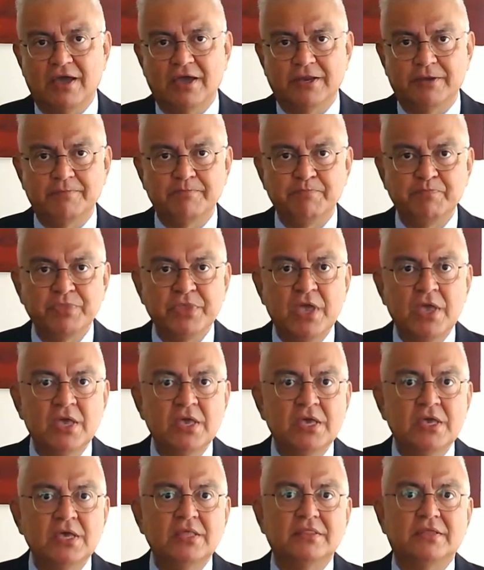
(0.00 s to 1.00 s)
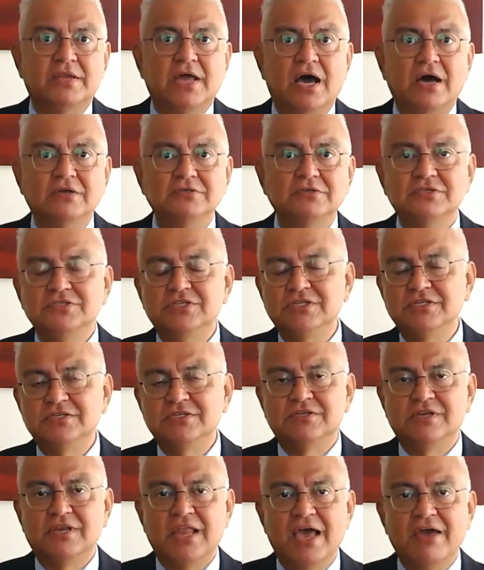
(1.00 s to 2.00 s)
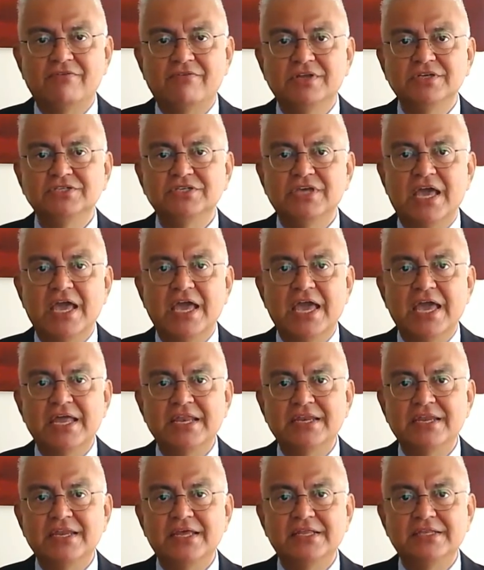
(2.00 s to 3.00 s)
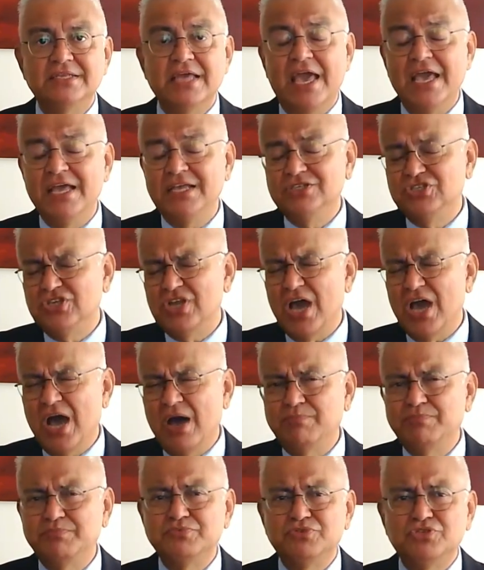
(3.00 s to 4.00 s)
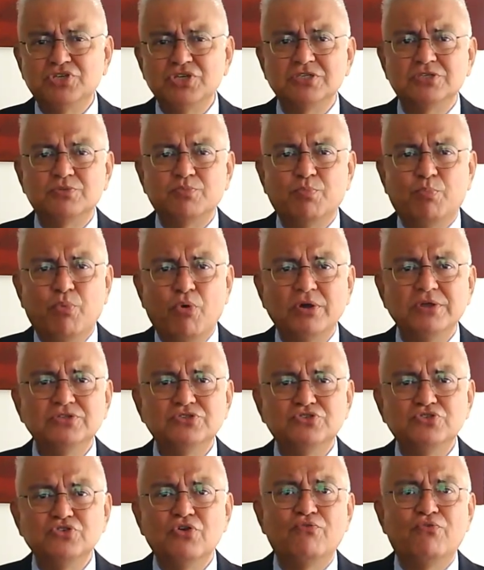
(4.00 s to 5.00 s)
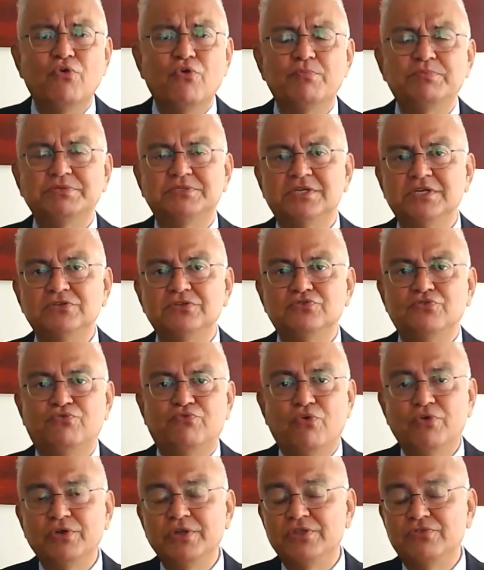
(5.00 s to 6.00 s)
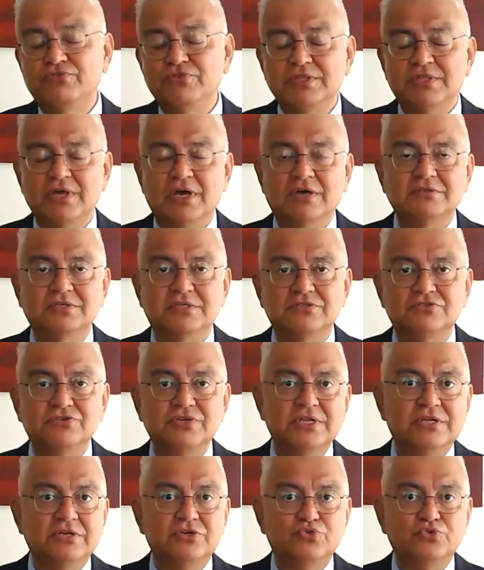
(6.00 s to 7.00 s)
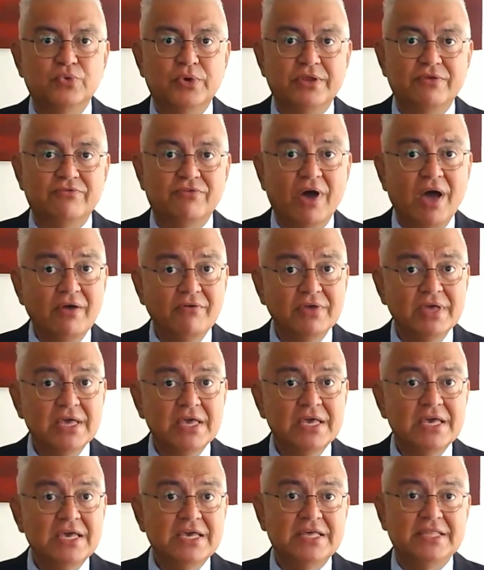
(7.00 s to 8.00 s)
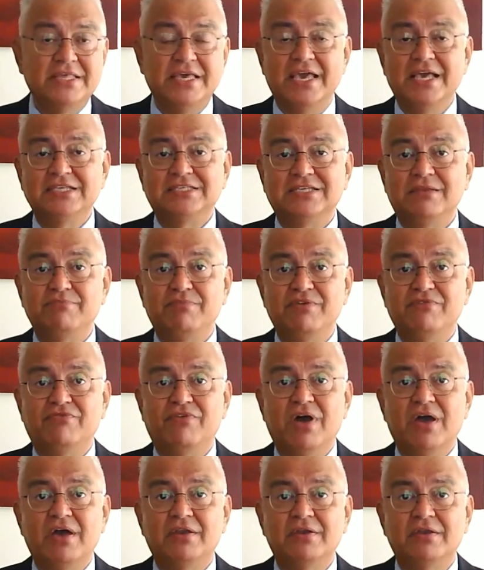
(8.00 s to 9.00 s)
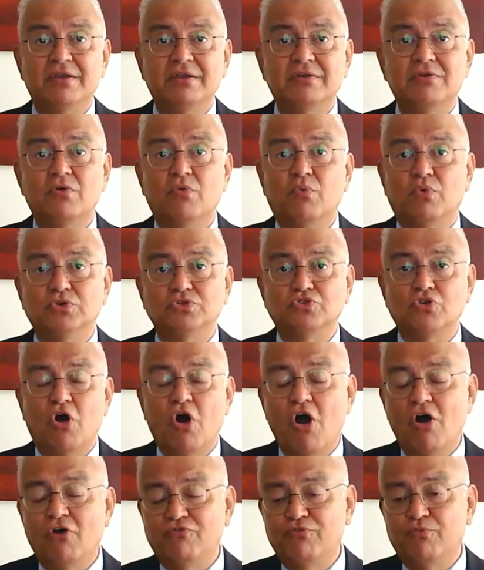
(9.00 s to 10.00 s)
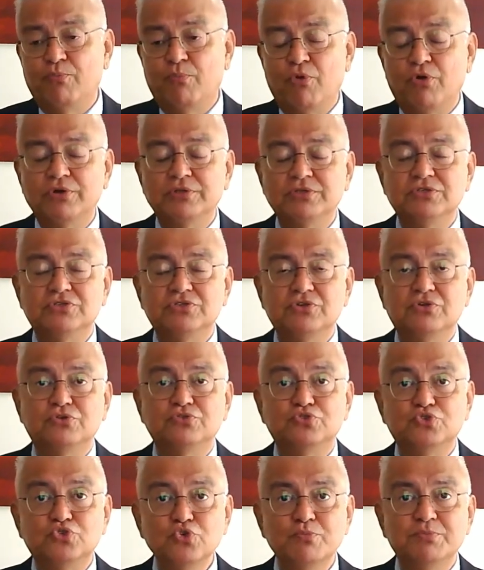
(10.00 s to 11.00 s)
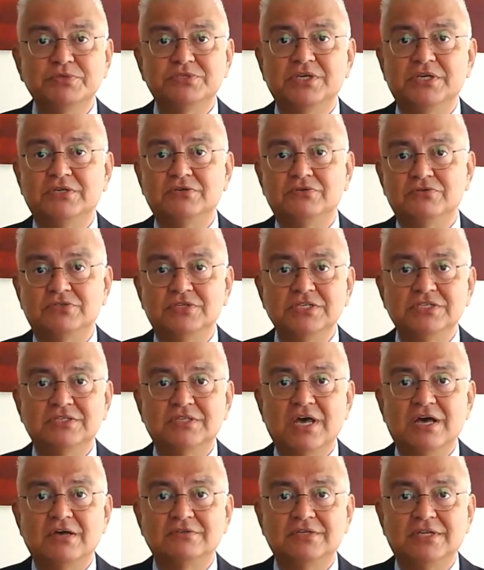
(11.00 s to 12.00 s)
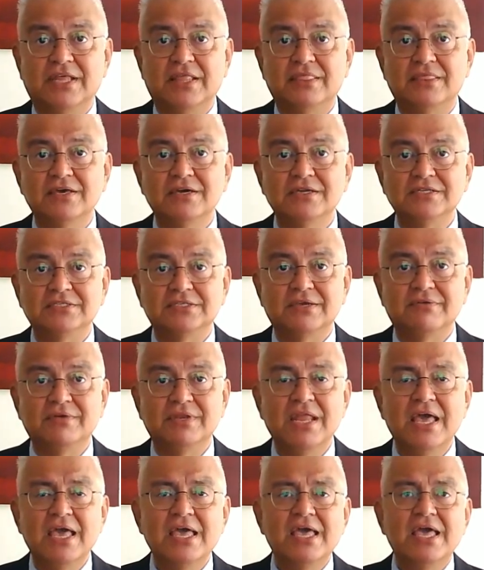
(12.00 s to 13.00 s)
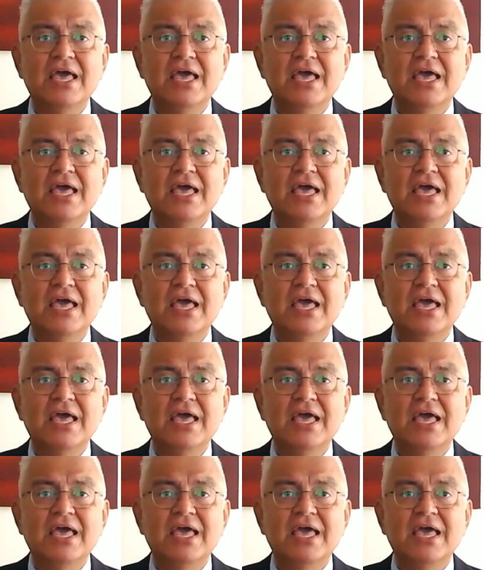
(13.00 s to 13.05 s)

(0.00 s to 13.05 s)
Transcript: line. The Dow Jones Industrial Average ended edged up just 0.04% to 43,325. The S&P 500 was off 0.02% to 6,037,